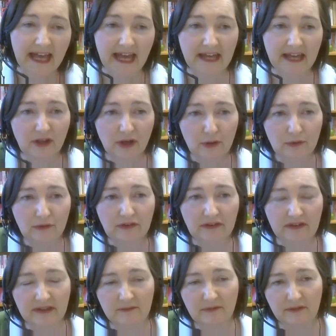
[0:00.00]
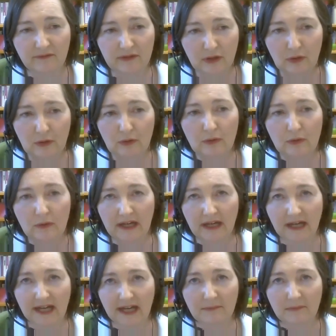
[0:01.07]
And those the the view
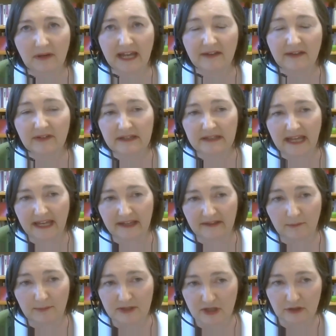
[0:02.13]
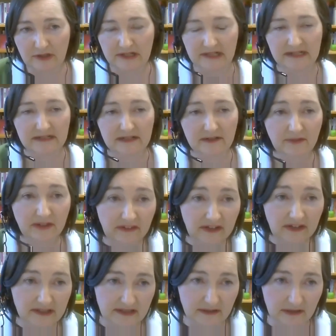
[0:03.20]
um, I haven't had the opportunity to
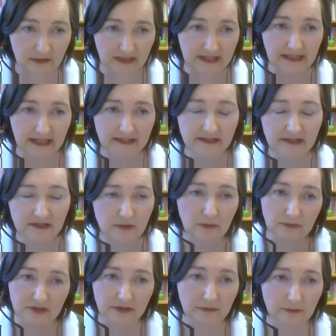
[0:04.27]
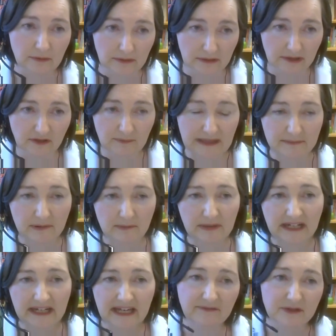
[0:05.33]
visit Greenland and talk to a lot of people,
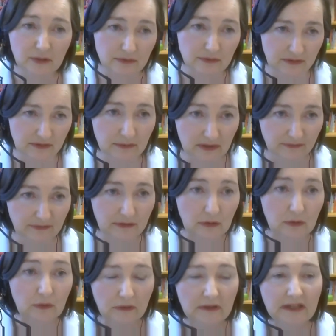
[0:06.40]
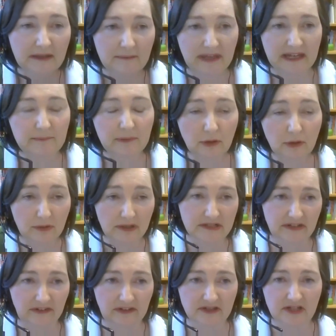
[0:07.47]
but I have talked to a few people who are
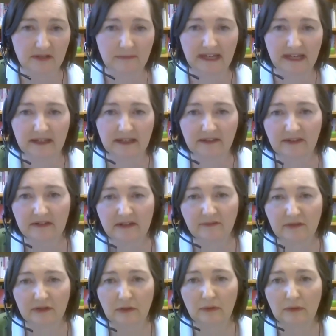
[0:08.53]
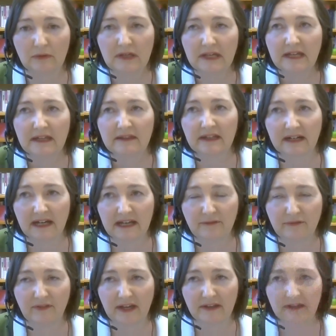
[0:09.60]
decision makers, and the view that I have
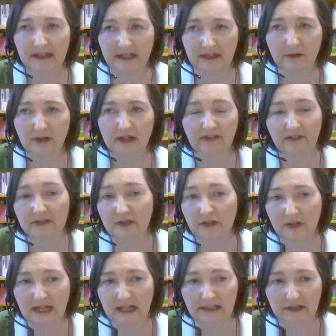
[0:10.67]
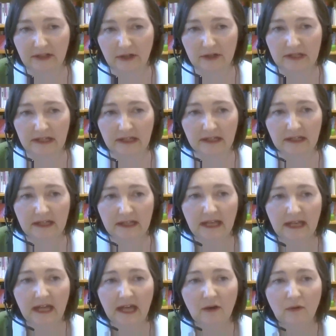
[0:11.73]
found there, as in New Caledonia,
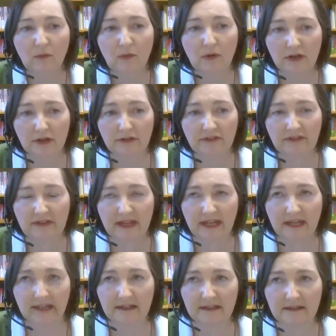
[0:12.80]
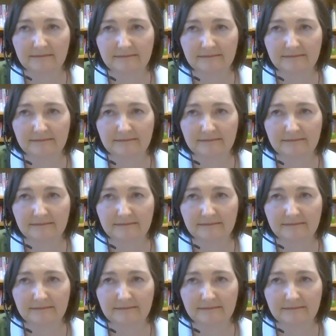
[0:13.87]
was that